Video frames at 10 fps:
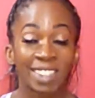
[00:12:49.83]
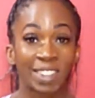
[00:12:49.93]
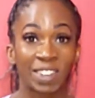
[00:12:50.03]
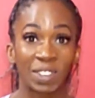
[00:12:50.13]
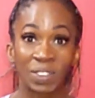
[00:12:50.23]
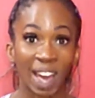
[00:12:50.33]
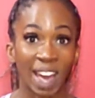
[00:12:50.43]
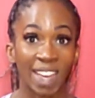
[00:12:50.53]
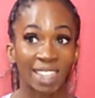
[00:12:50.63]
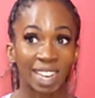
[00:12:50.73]
to you
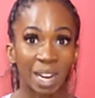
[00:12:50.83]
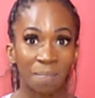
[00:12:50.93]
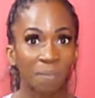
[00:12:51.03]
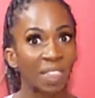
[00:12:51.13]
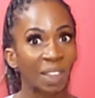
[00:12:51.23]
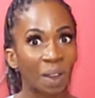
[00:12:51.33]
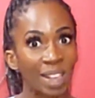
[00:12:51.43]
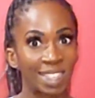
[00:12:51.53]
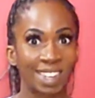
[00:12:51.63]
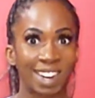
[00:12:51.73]
guys in the
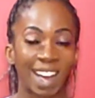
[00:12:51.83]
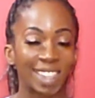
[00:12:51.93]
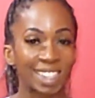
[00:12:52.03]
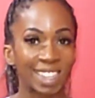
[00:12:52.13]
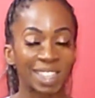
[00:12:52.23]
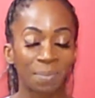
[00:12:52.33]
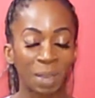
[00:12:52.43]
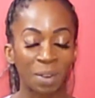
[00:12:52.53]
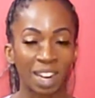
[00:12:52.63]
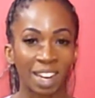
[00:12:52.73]
question and answer
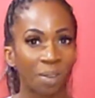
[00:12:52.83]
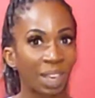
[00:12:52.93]
period.